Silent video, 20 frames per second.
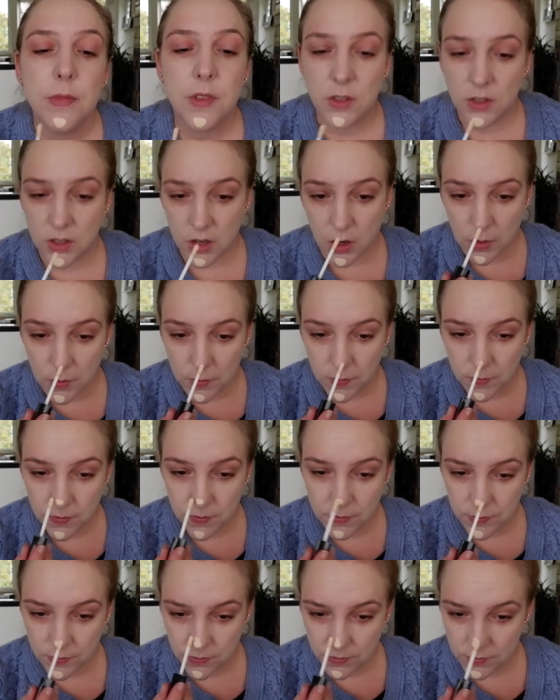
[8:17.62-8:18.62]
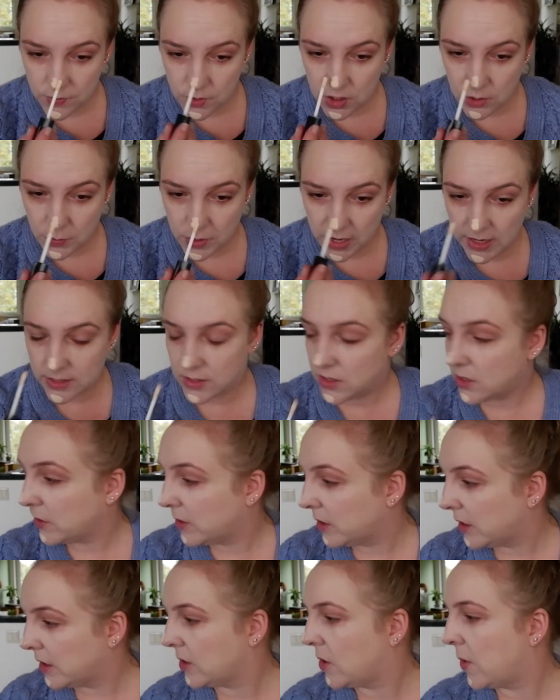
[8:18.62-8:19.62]
So, shall we answer
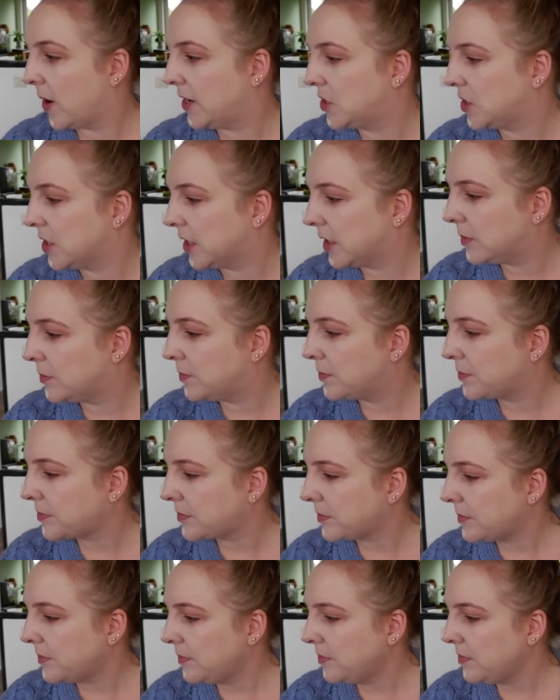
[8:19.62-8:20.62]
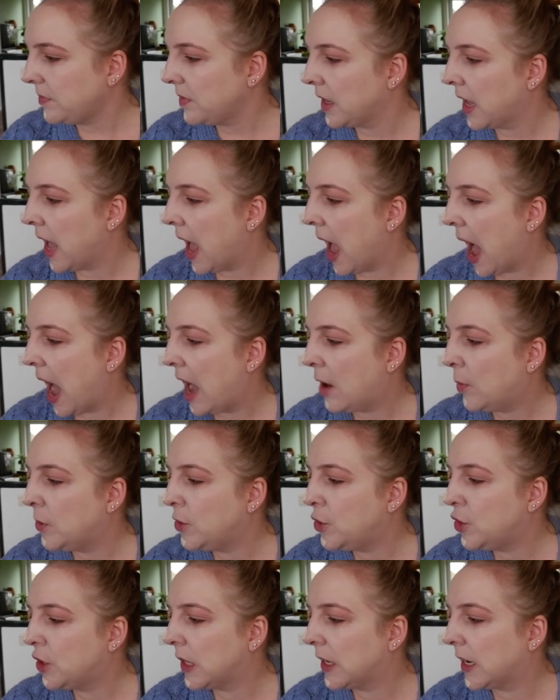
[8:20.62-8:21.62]
another question? How
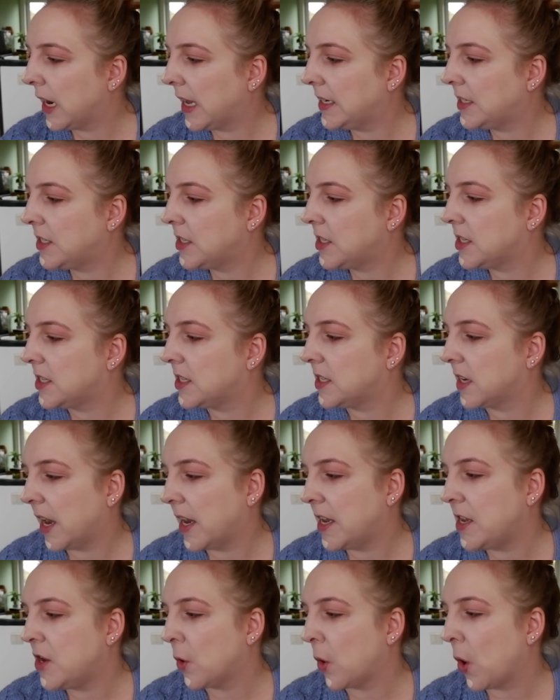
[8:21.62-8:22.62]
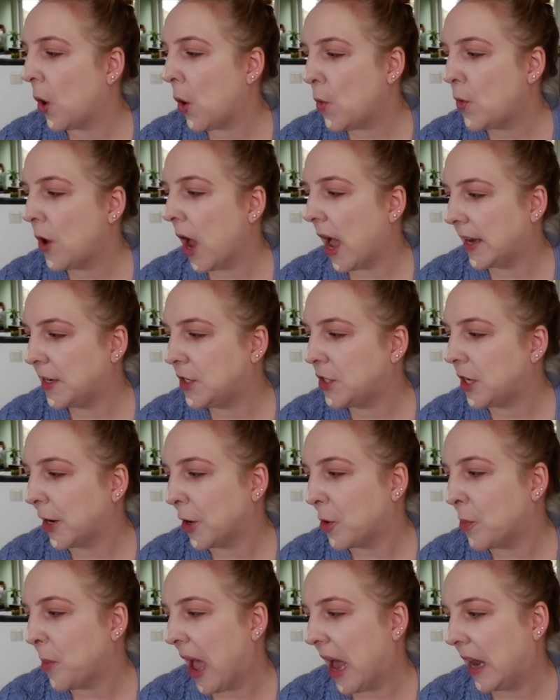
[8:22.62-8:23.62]
would you like to design your own
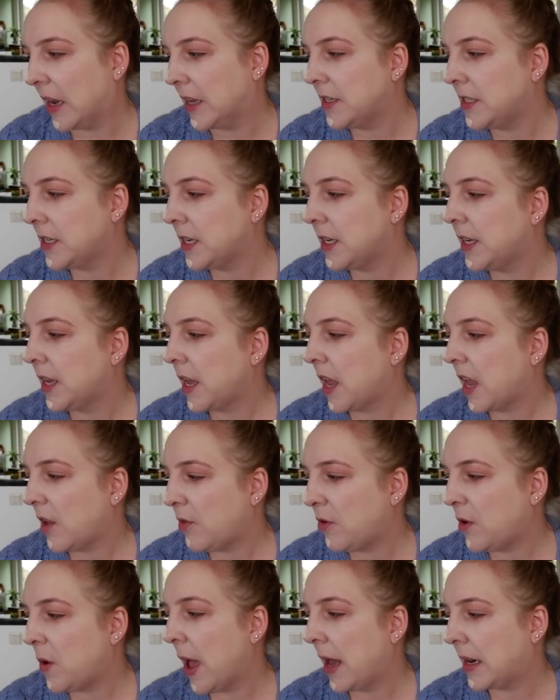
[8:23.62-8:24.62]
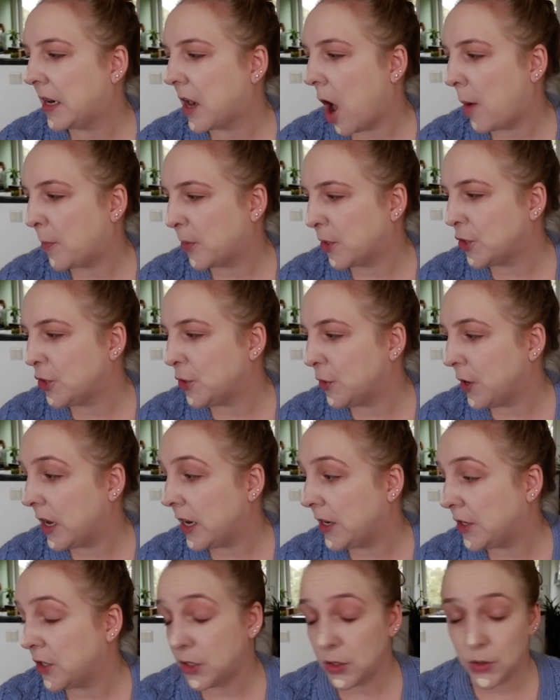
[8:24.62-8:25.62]
eyeshadow palette if you had an
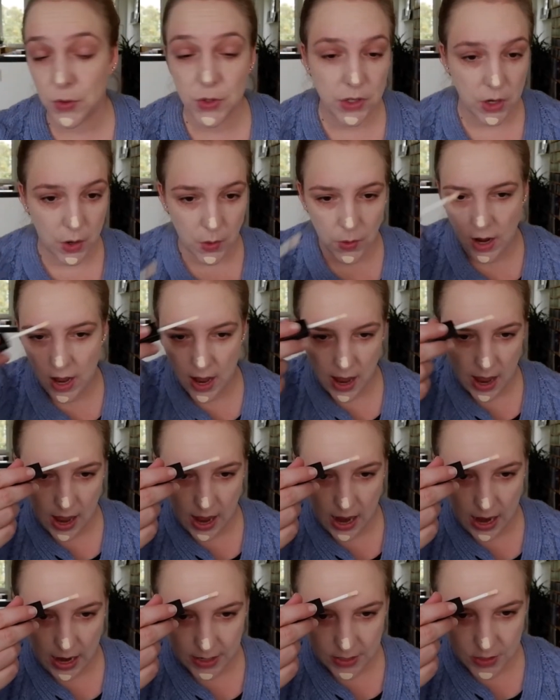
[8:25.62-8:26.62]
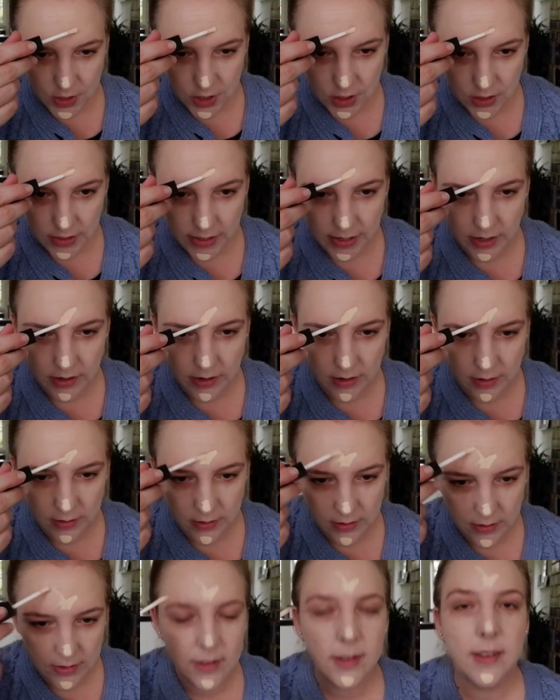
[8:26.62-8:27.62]
opportunity to do so? Actually,
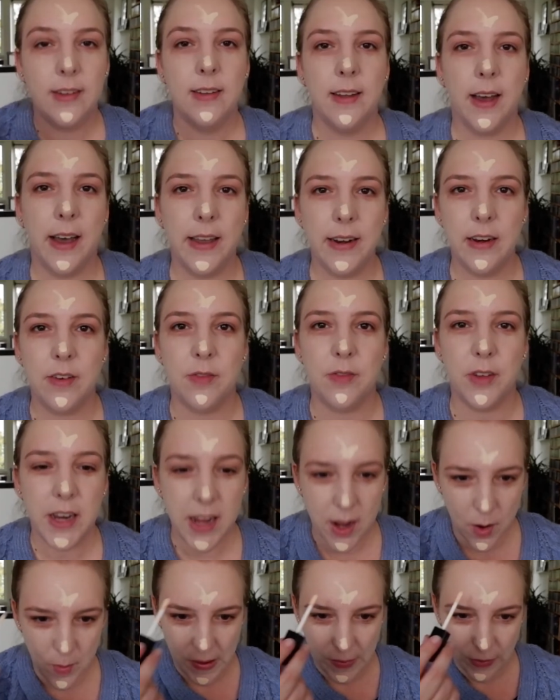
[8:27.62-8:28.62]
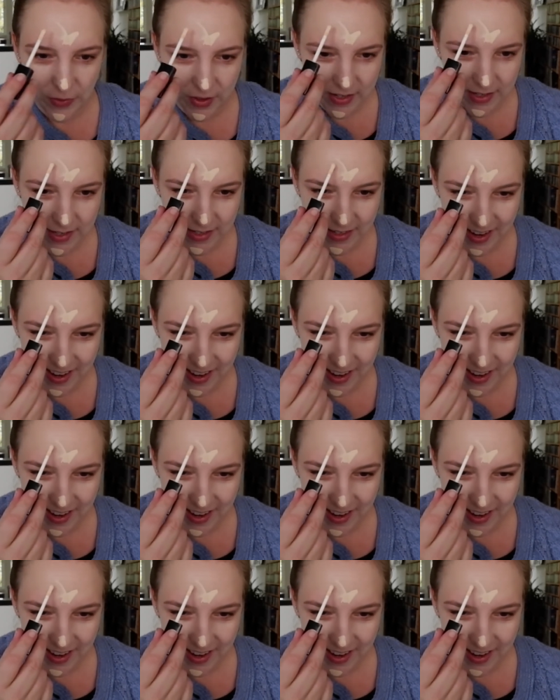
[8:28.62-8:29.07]
I did a video about this,